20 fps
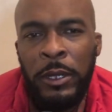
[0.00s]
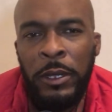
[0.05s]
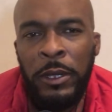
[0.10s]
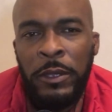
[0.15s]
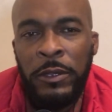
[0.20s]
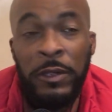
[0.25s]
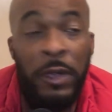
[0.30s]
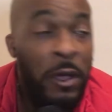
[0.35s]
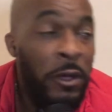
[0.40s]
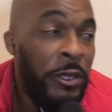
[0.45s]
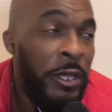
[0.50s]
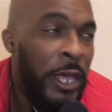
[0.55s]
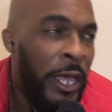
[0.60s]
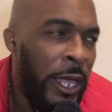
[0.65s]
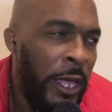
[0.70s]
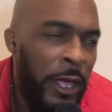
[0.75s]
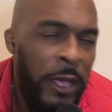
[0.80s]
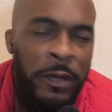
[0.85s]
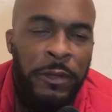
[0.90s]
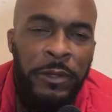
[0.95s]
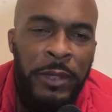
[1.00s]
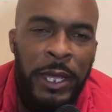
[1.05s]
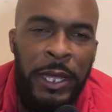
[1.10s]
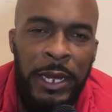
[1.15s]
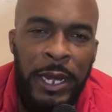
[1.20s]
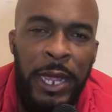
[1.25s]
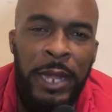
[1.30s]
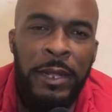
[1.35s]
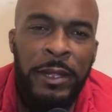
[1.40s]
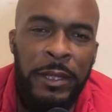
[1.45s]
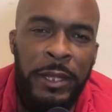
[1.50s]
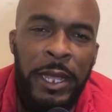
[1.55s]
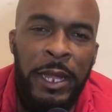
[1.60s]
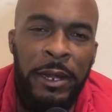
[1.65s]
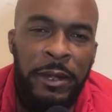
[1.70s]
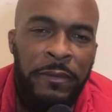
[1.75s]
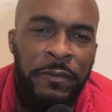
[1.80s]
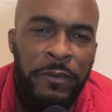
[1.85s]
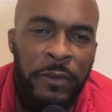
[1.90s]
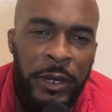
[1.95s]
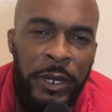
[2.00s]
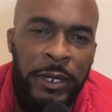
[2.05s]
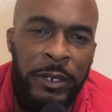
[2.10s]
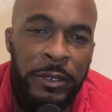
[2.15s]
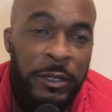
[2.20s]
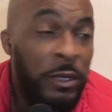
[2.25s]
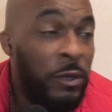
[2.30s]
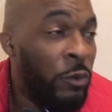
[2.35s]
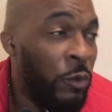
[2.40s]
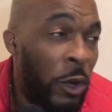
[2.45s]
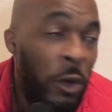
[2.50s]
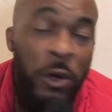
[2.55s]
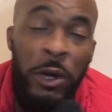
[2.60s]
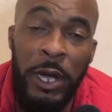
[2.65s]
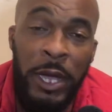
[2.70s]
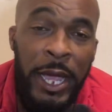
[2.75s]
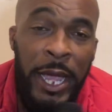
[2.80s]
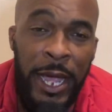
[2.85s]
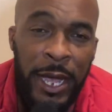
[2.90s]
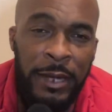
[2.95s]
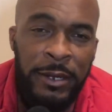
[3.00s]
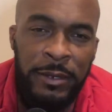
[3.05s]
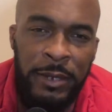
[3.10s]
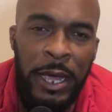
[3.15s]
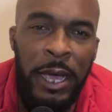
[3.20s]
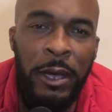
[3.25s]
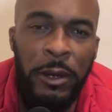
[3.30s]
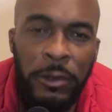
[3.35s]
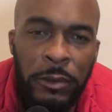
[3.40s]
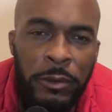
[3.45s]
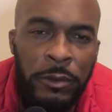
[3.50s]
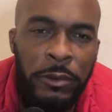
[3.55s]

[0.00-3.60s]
Because all your healthy and athletic friends done wore her ass out.